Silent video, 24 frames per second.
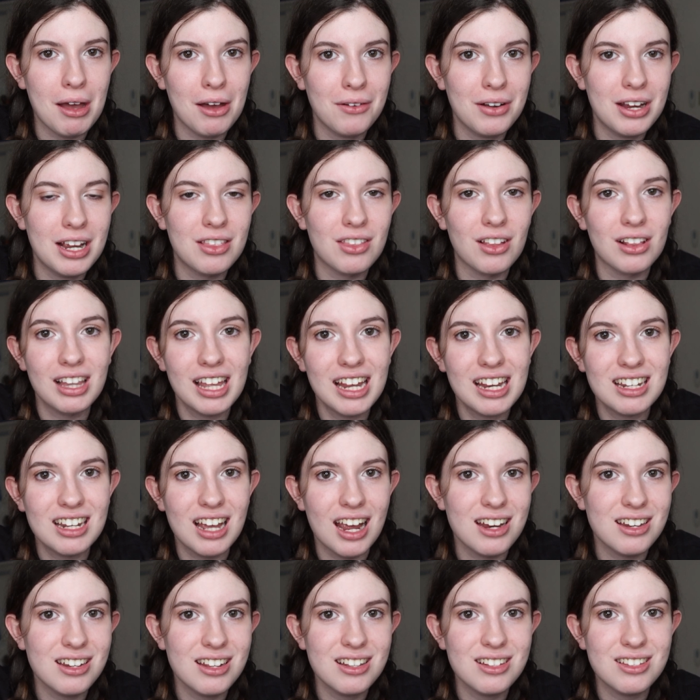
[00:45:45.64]
out in the late
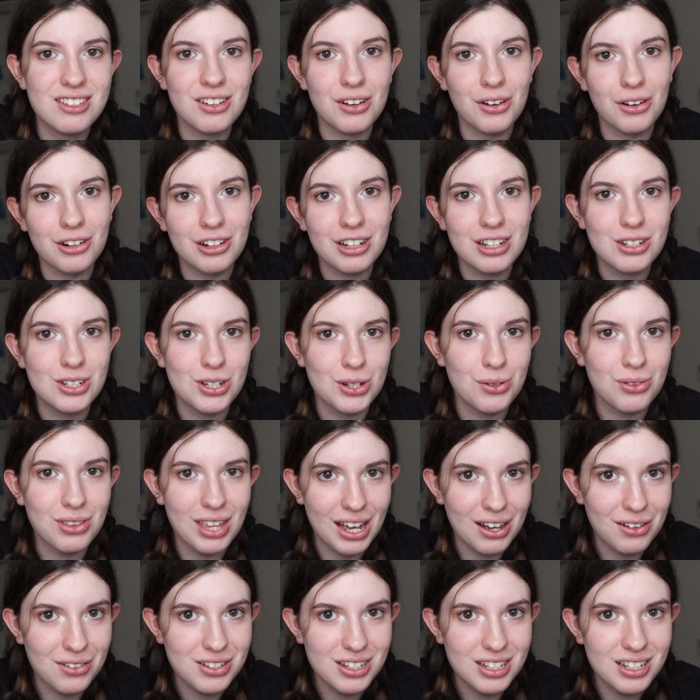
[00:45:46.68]
90s to early
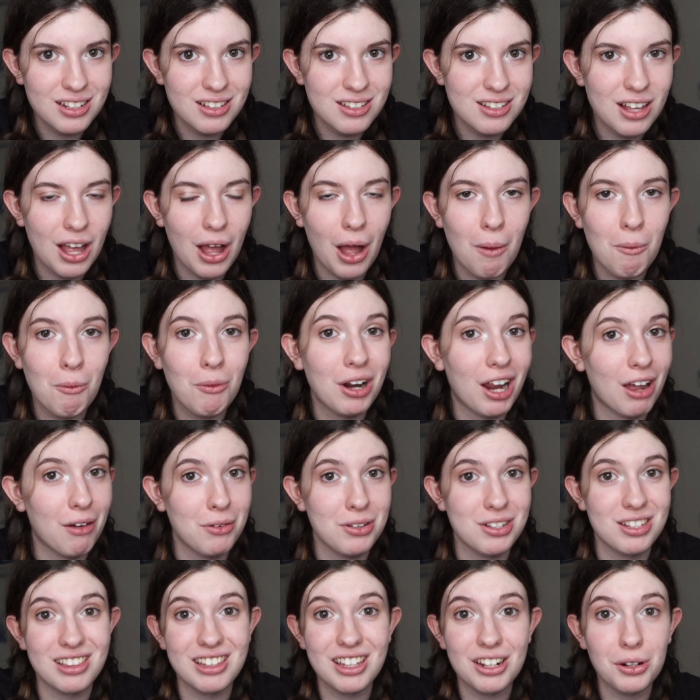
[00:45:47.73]
2000s. When I
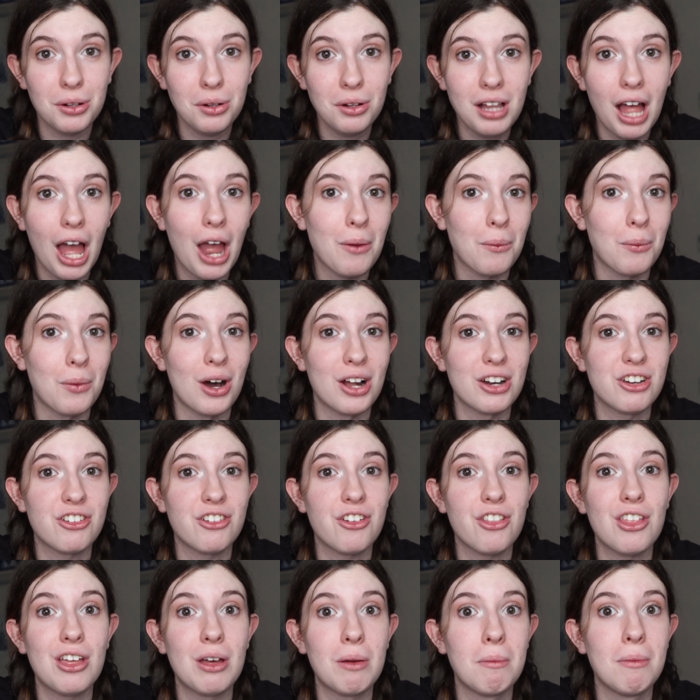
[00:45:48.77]
was little, I
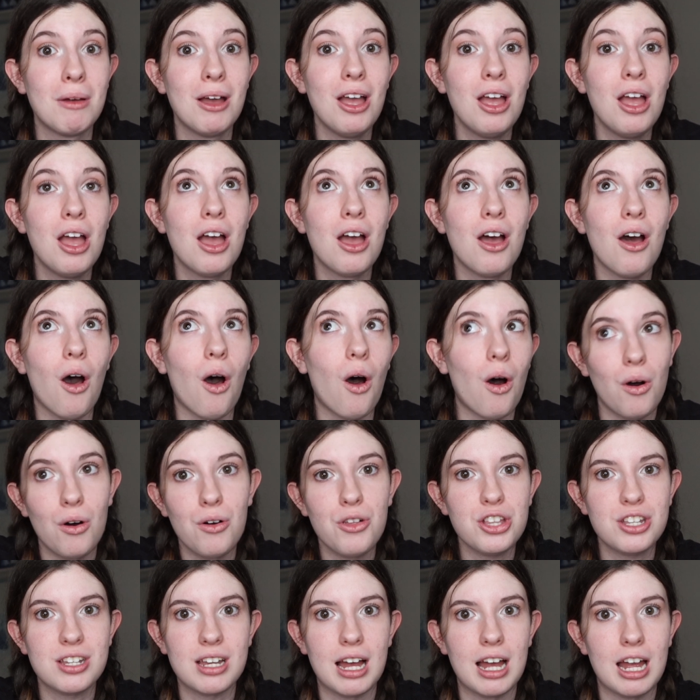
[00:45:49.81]
watched them all
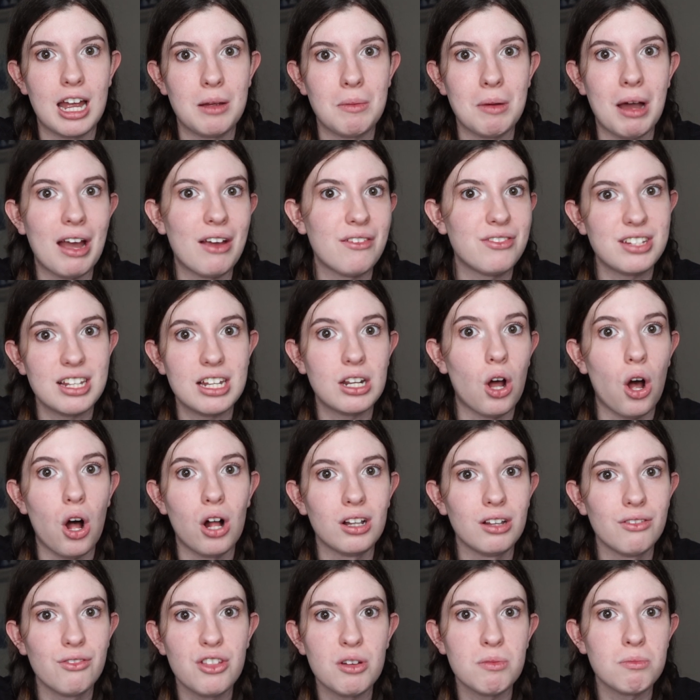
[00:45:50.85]
the time. I've seen
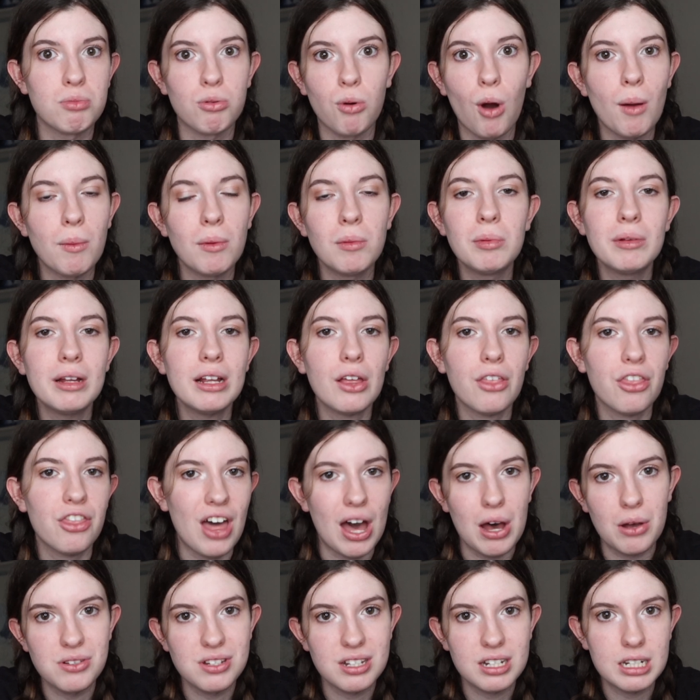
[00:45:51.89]
all of them probably
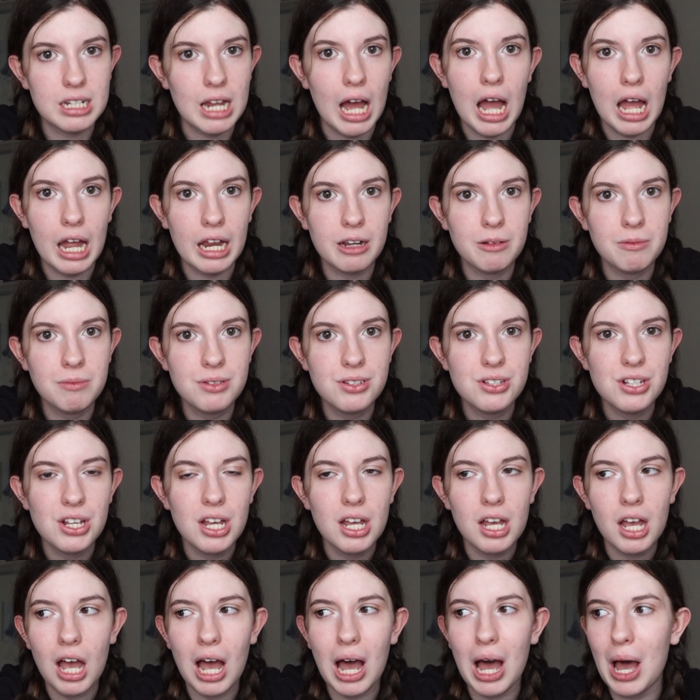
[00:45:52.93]
1,000 times,
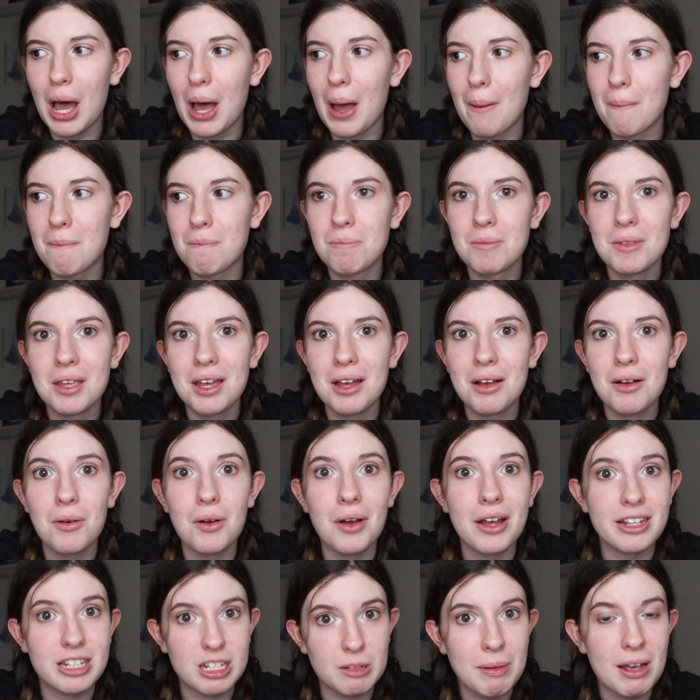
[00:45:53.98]

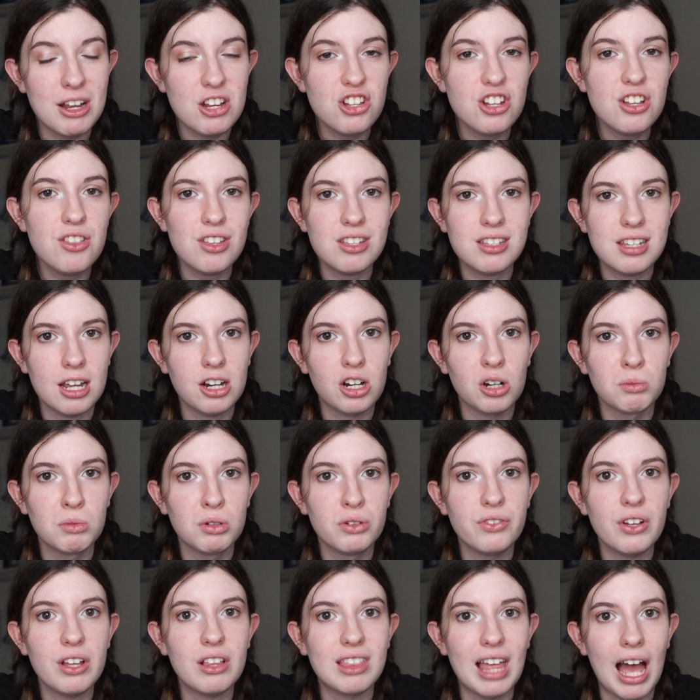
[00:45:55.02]
especially the Tigger
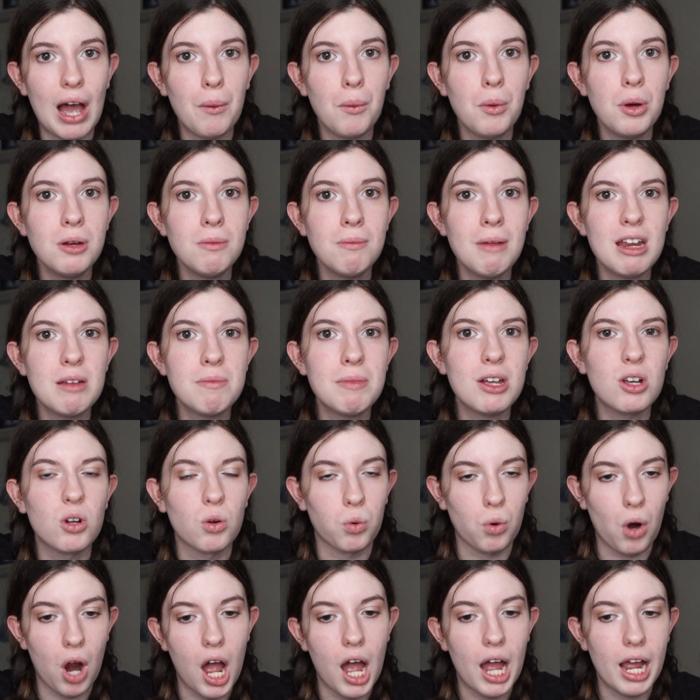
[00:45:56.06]
movie. That one made me
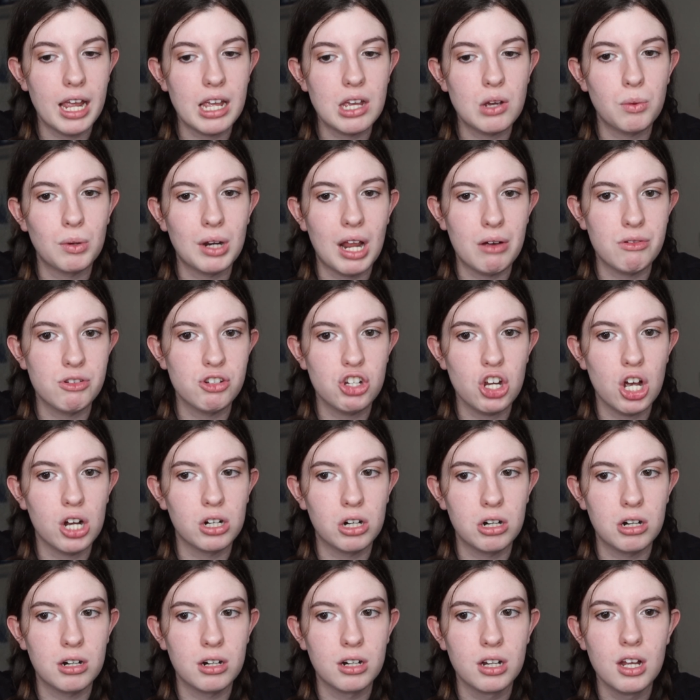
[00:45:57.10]
cry when I was
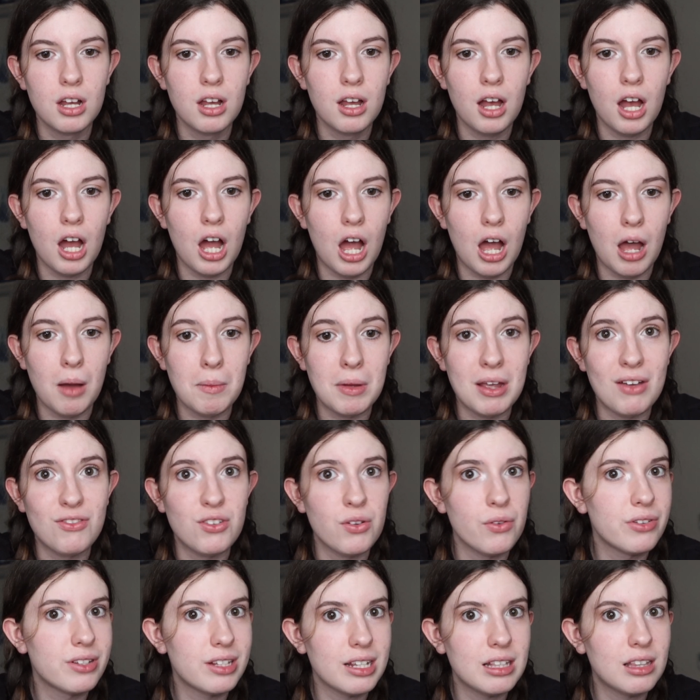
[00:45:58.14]
younger. If
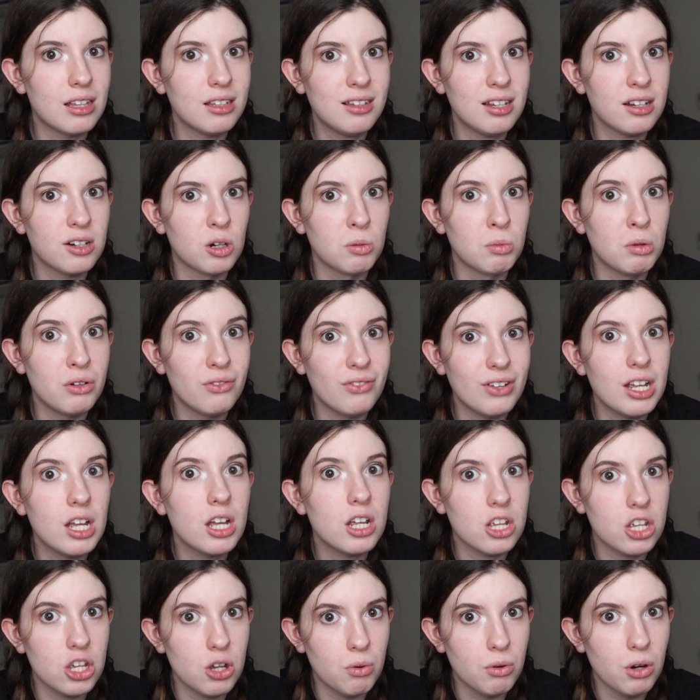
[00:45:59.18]
you've seen the Tigger movie,
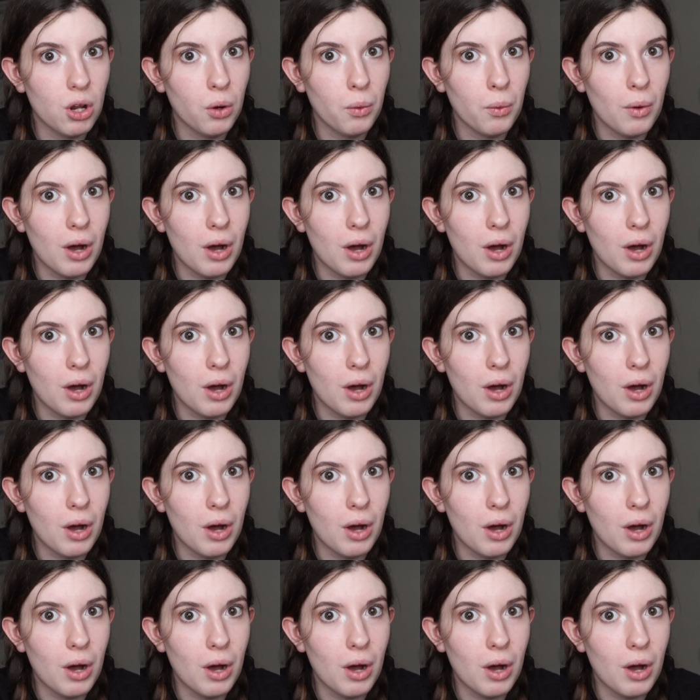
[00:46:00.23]
you know